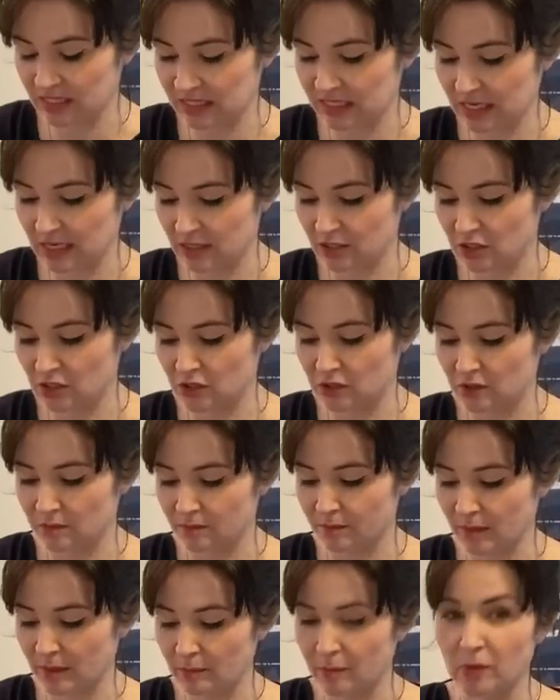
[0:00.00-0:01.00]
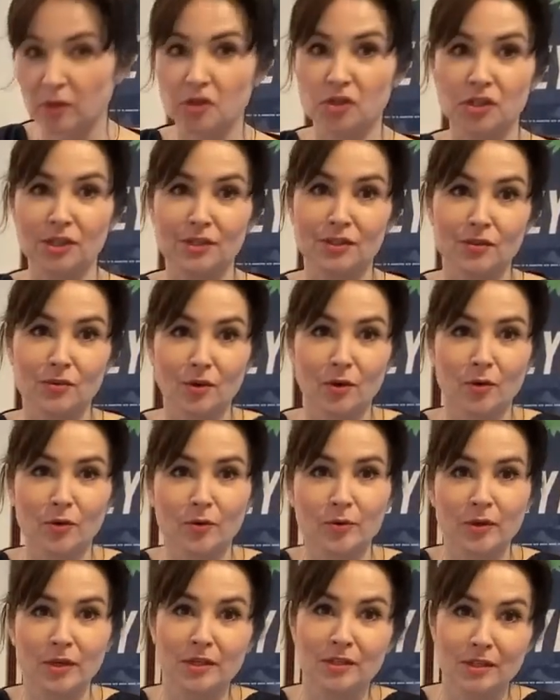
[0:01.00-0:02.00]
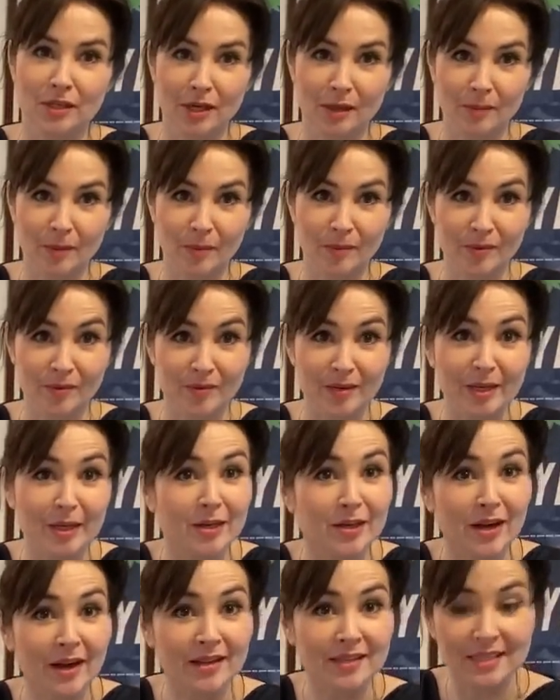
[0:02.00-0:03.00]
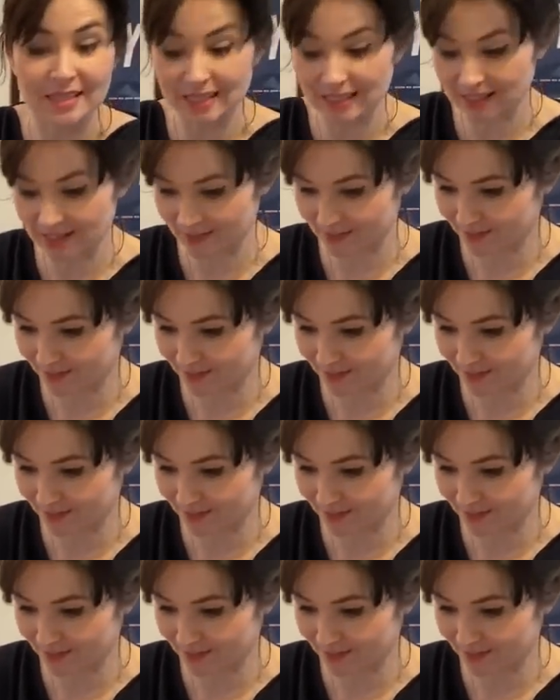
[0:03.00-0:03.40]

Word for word: it takes you to be pushed into a corner to come up with really good ideas.